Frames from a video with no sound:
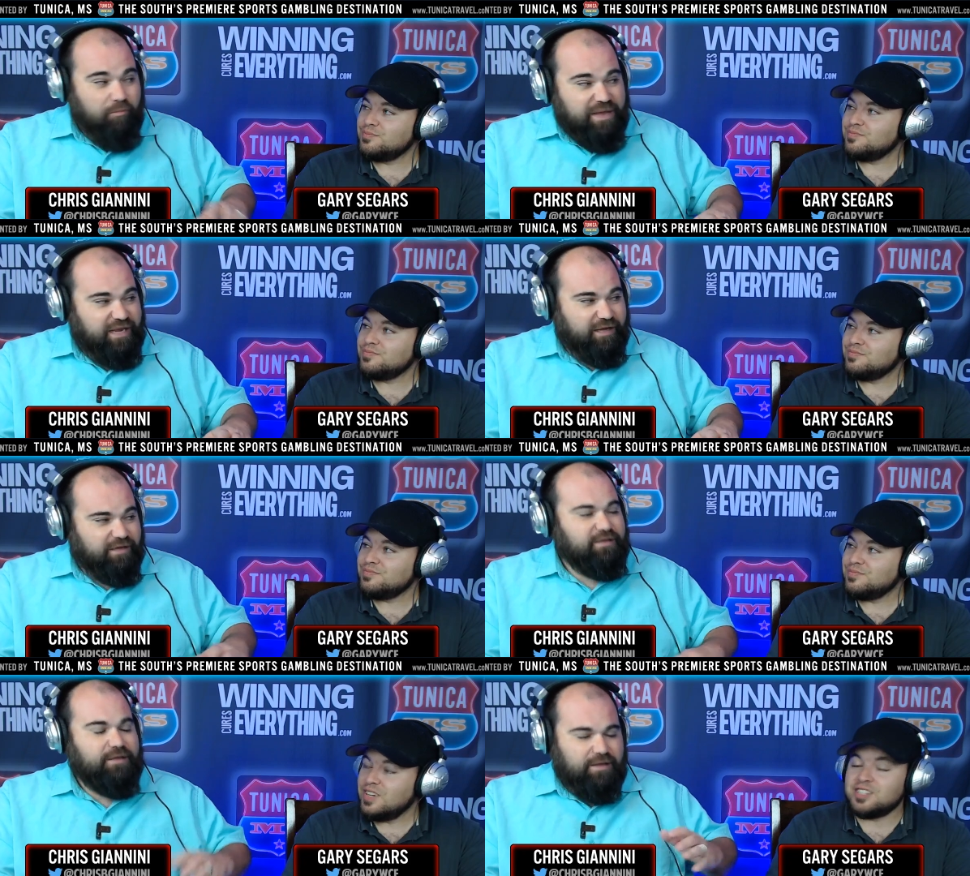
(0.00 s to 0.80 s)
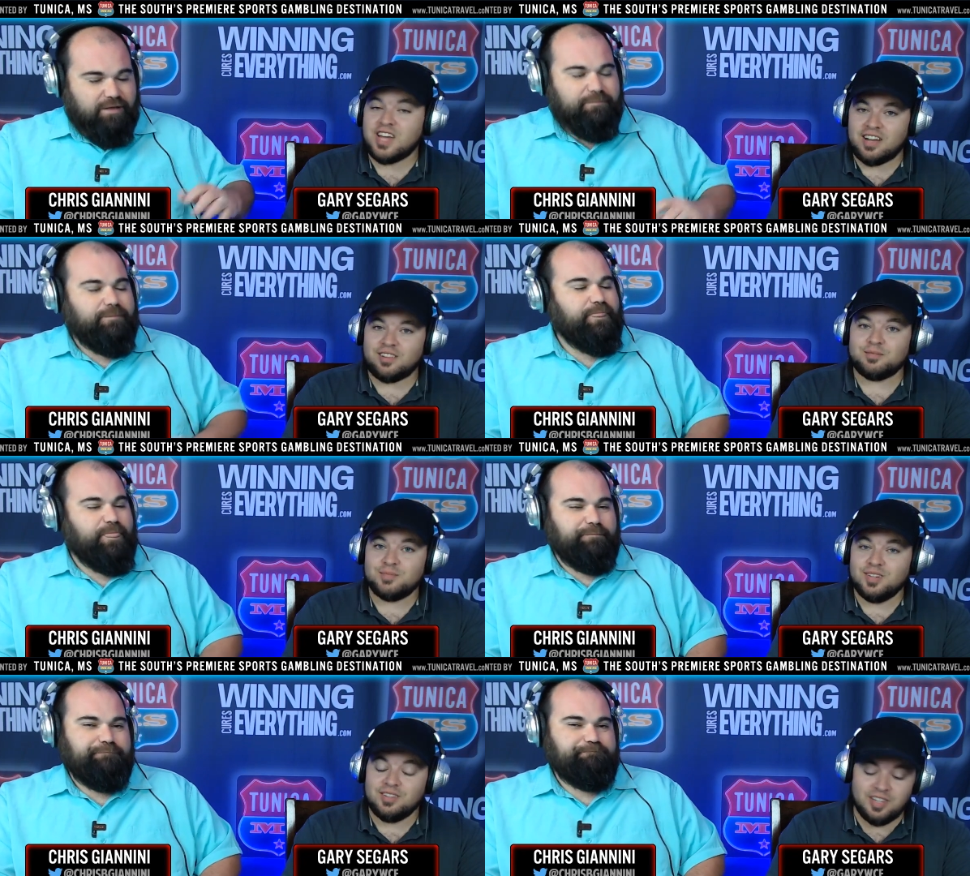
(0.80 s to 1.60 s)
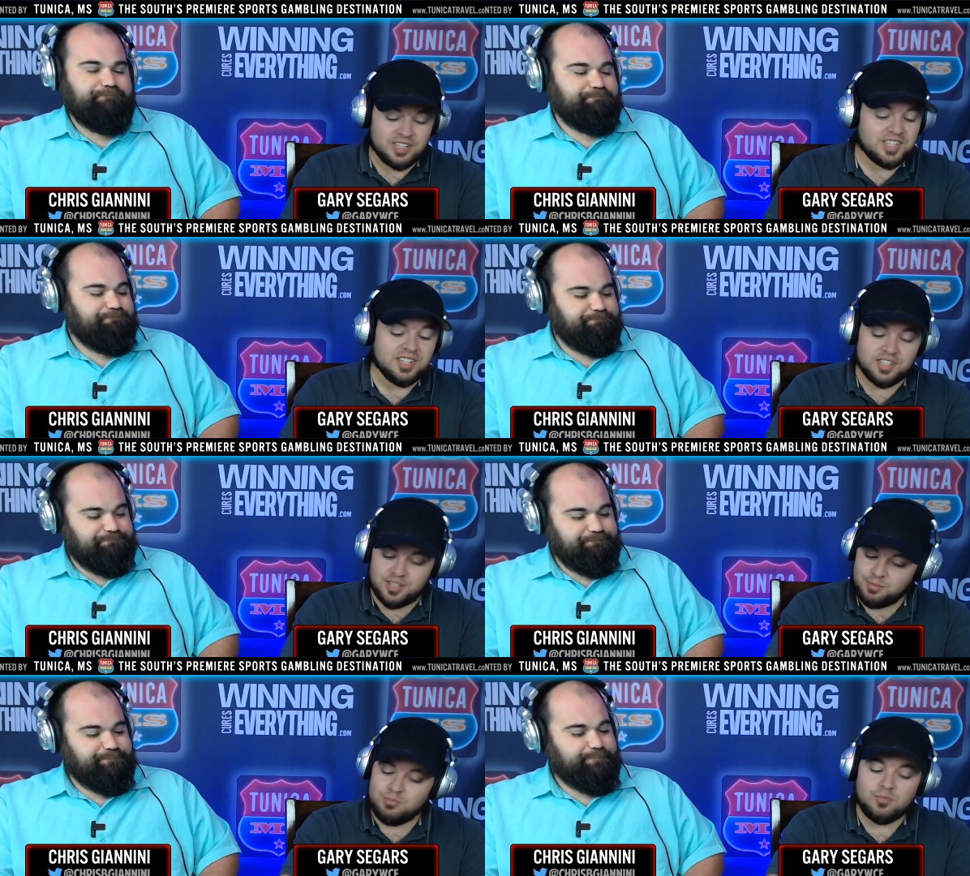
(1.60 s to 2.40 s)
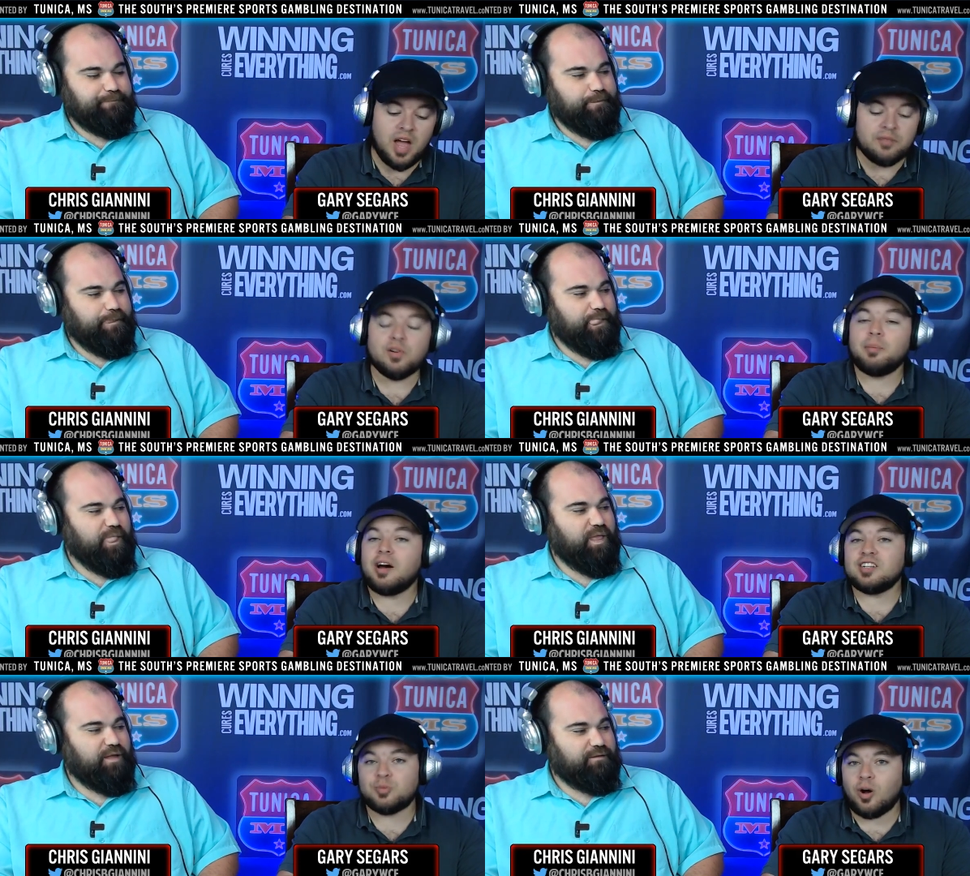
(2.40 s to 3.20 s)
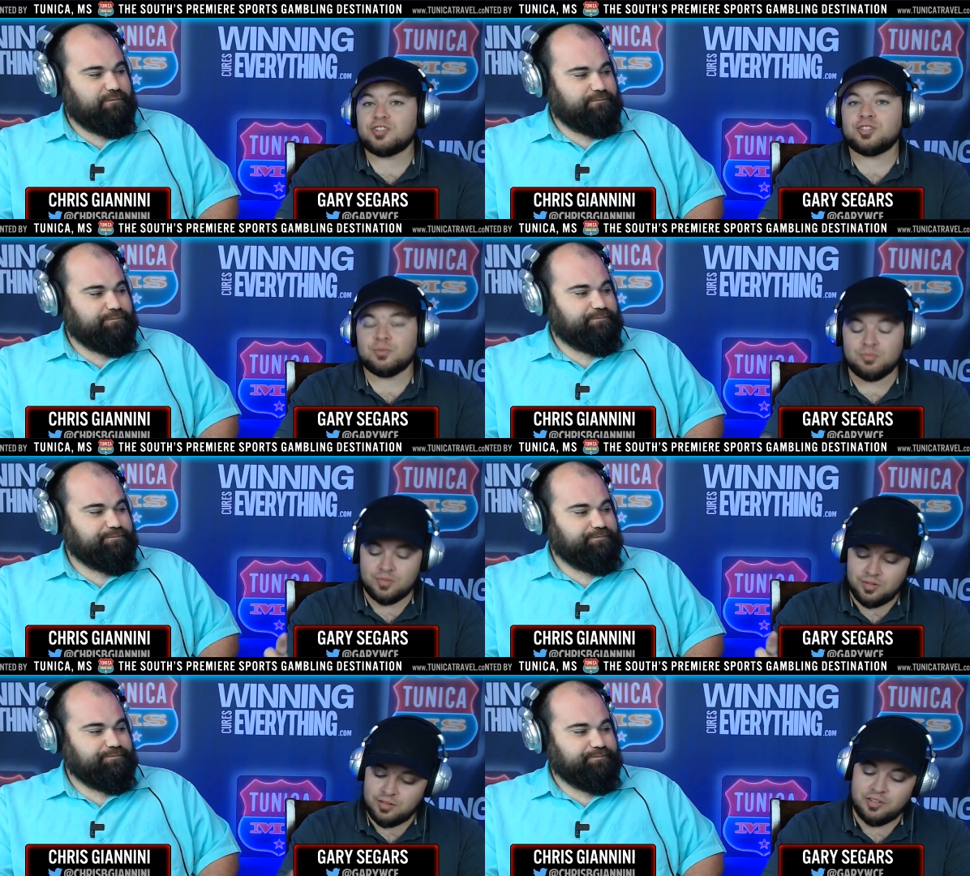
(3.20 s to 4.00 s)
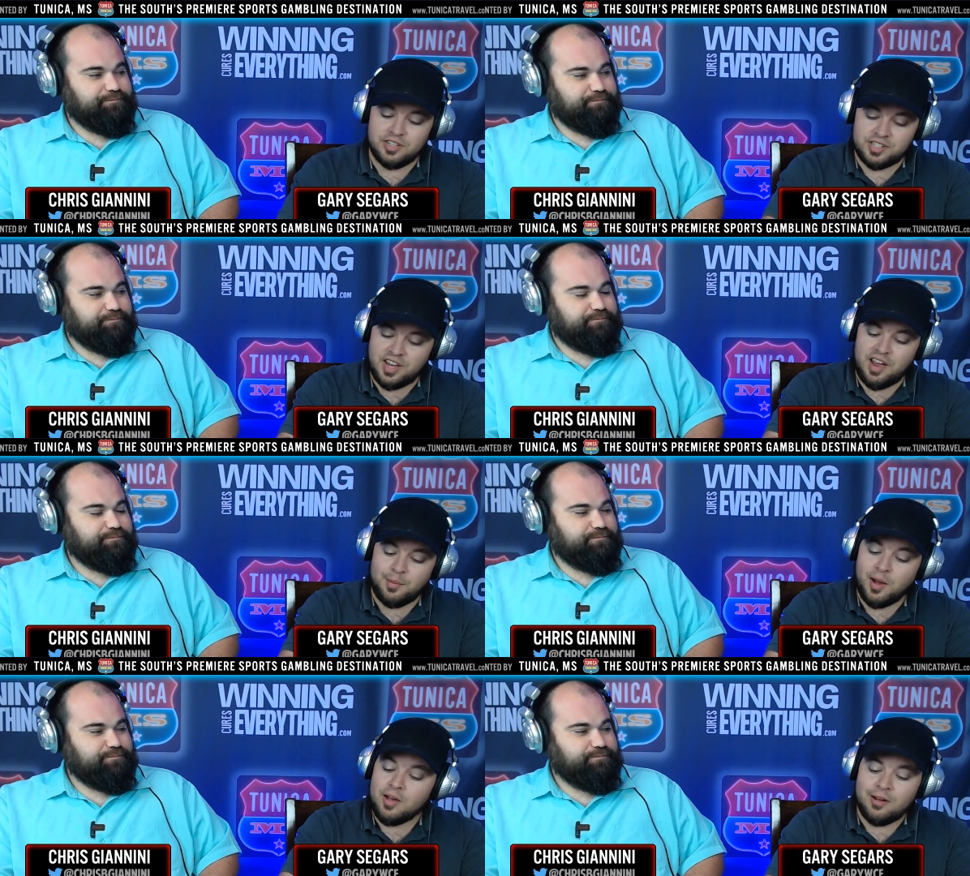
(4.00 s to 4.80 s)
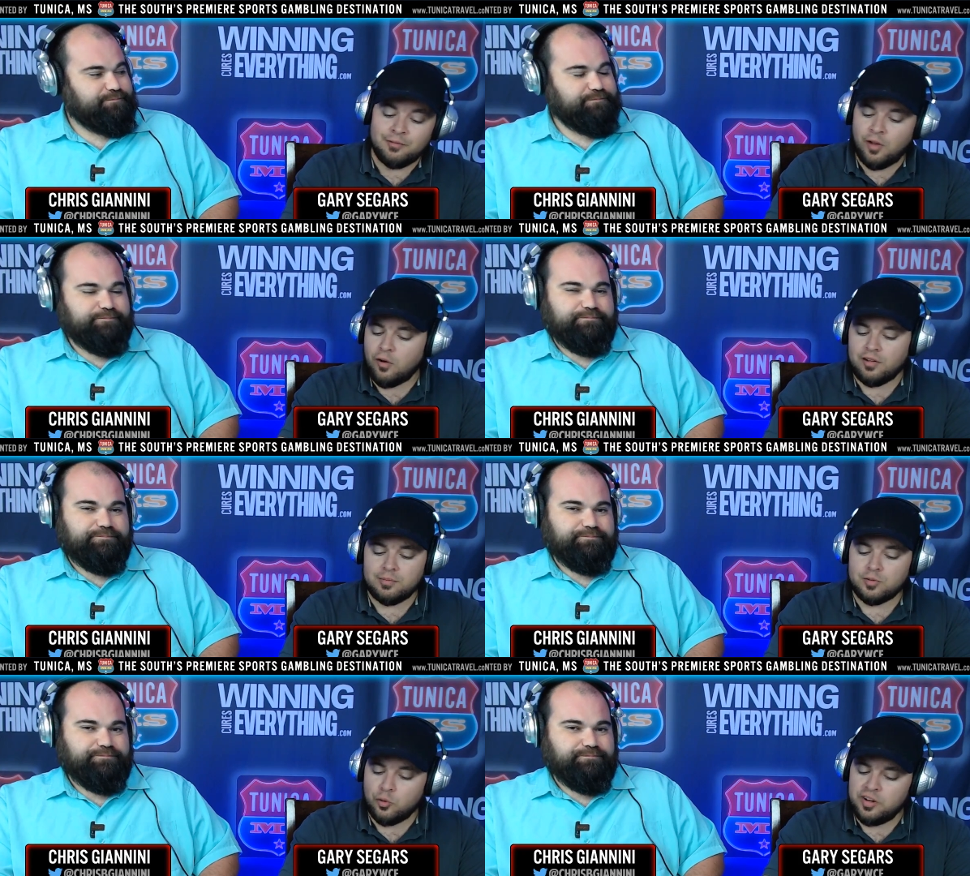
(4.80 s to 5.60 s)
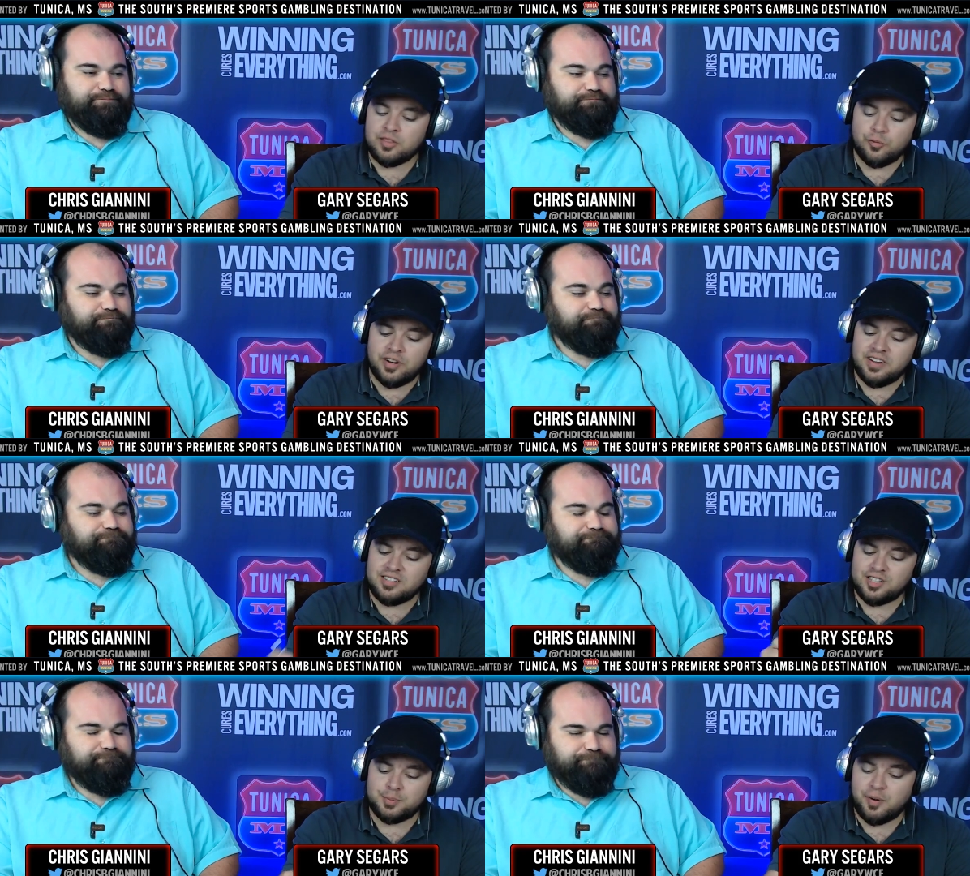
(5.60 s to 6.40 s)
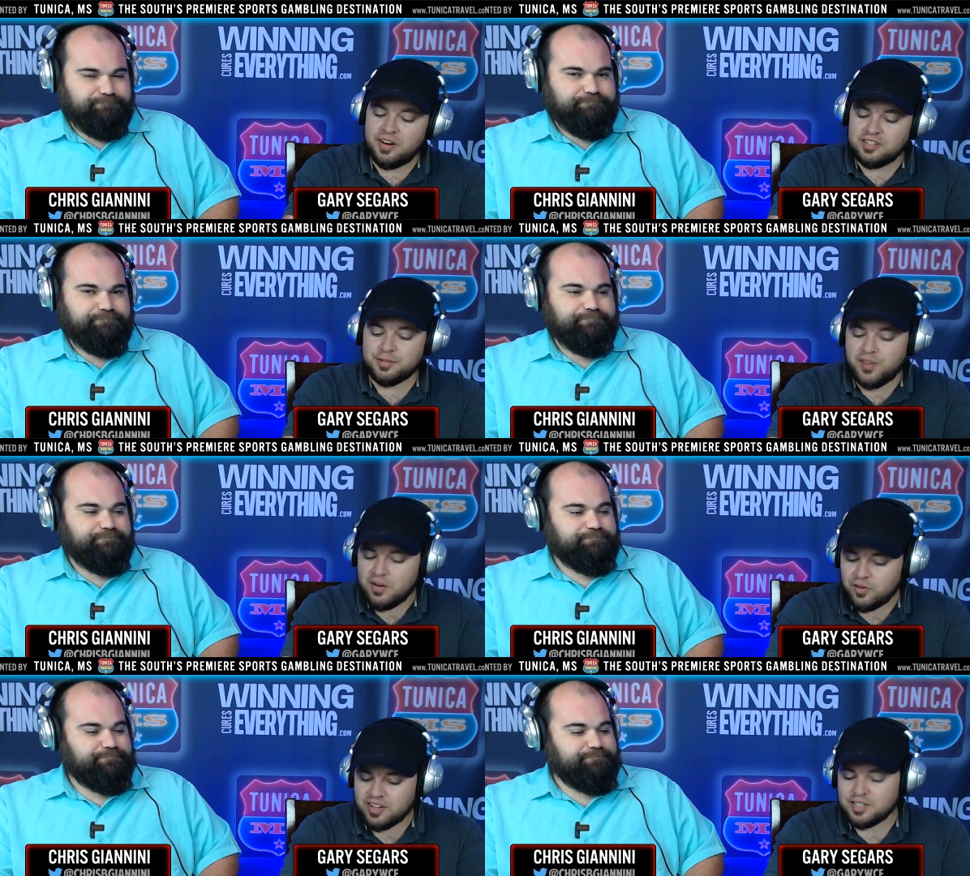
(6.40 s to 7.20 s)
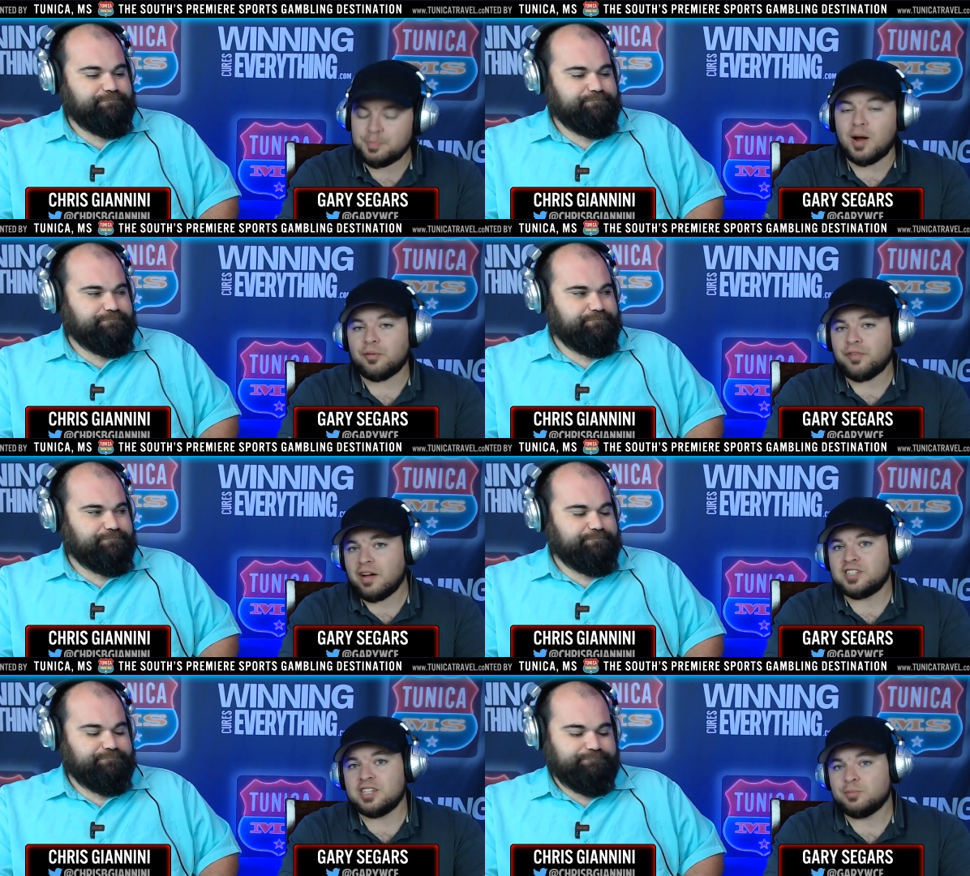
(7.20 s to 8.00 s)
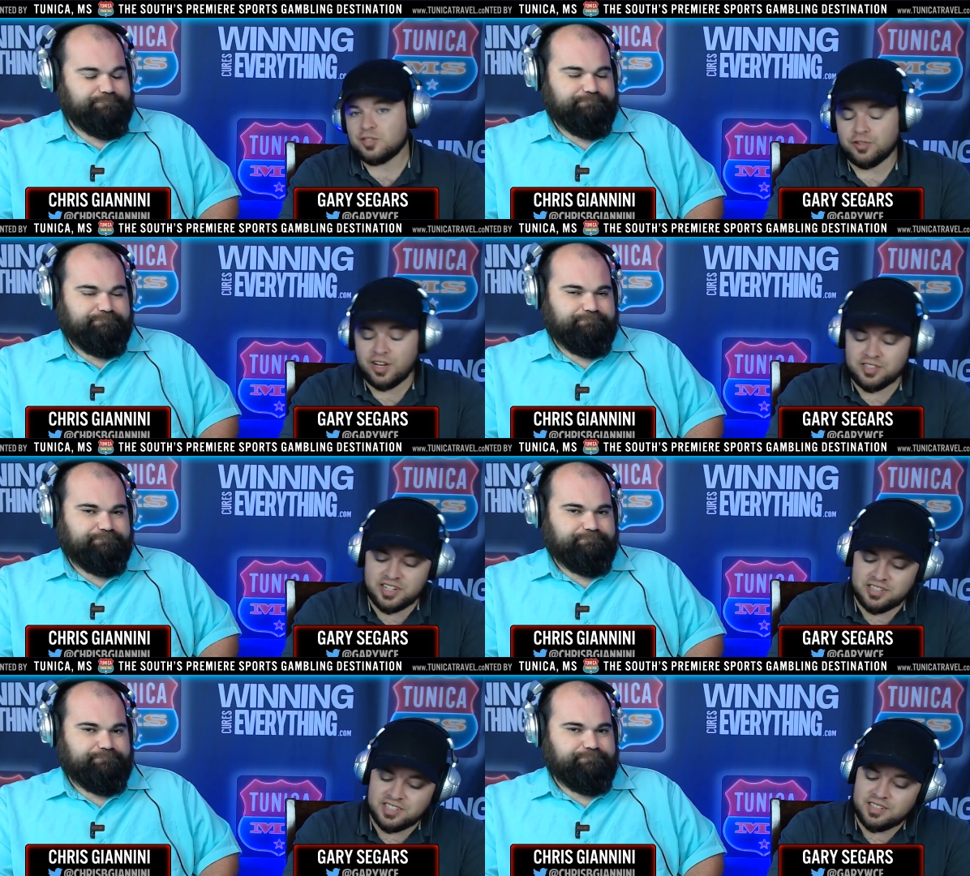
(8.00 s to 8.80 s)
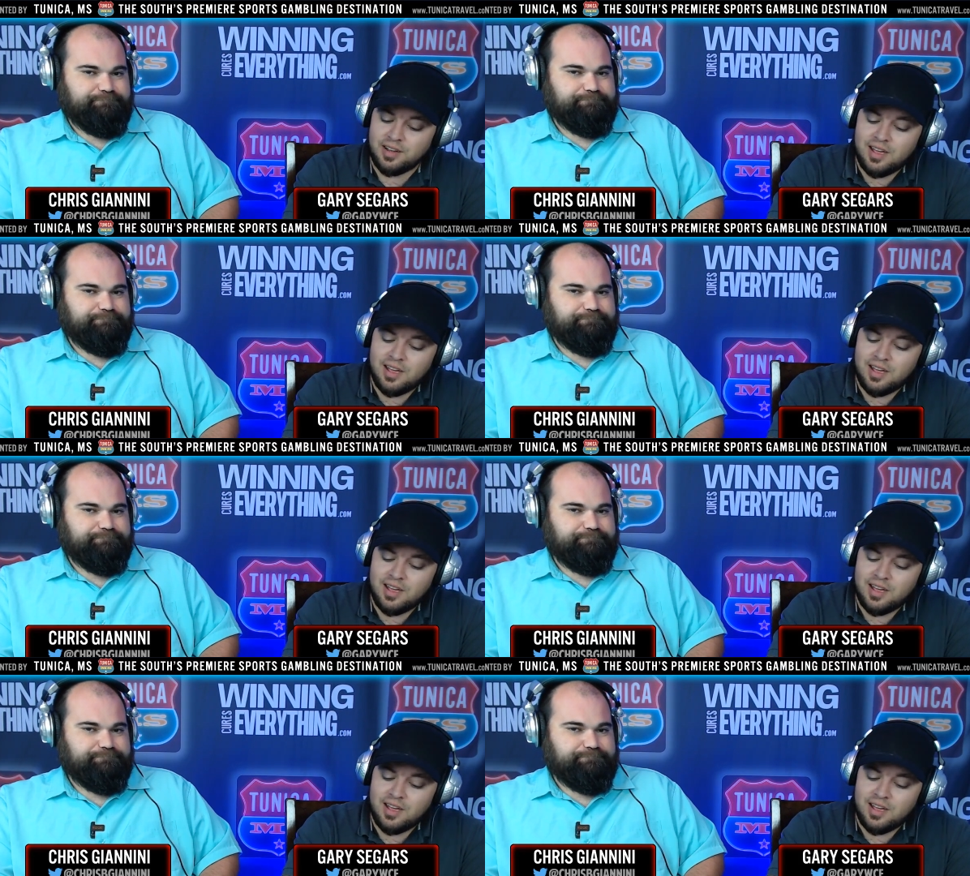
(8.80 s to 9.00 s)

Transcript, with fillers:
Speaker 1: many. Exactly. This is everybody's watching this game. Florida 3-3 against the spread is a favorite against Power 5 teams in 2018.